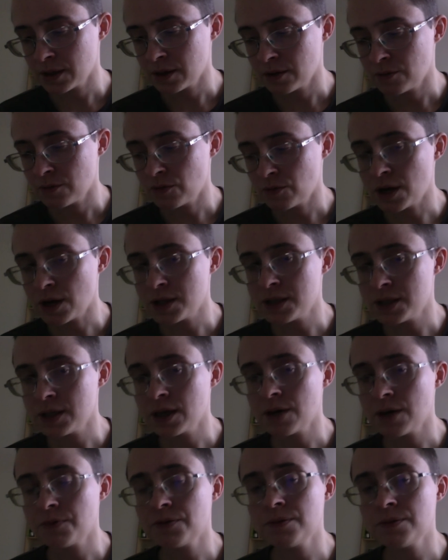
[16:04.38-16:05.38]
rising
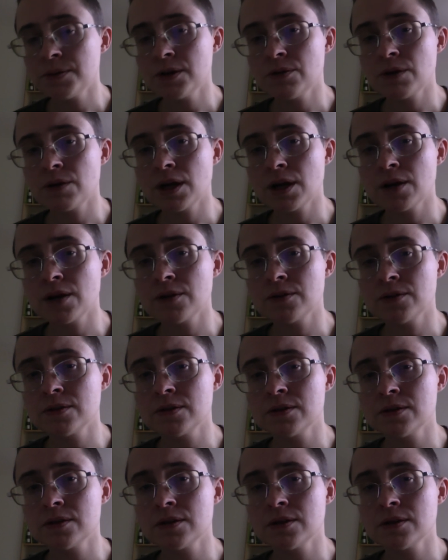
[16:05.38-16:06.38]
up from the ground,
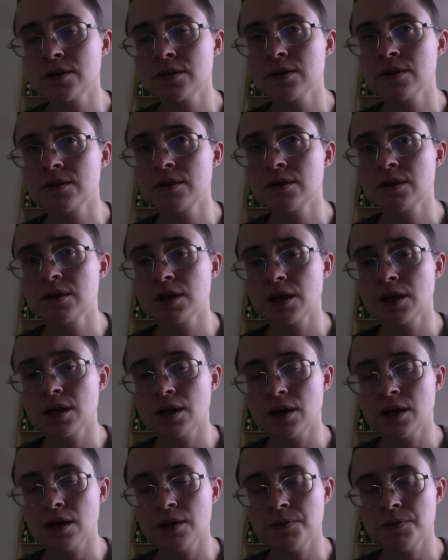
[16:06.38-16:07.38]

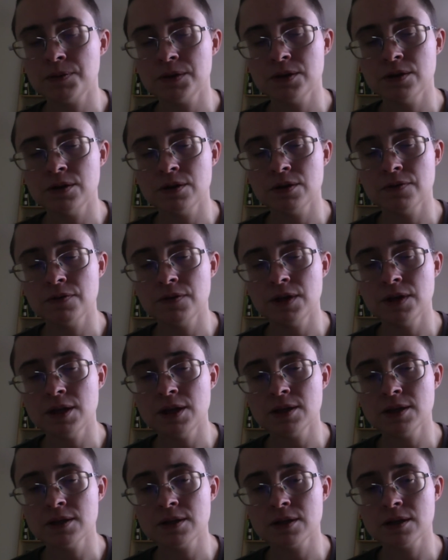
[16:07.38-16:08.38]
up to your
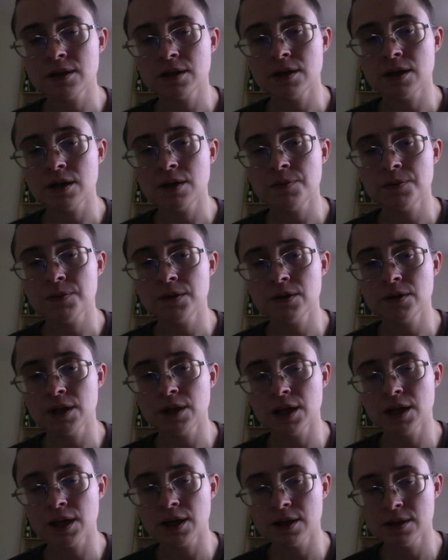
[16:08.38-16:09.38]
feet and up your
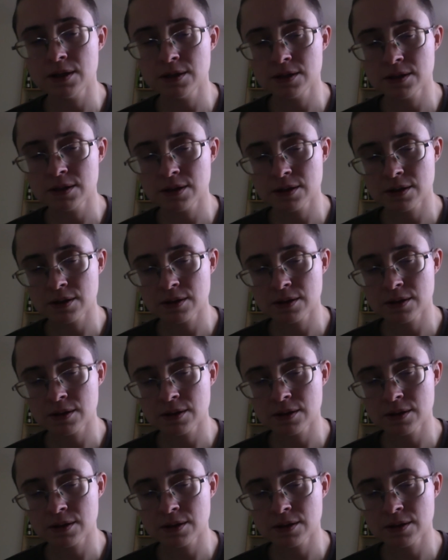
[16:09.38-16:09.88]
legs,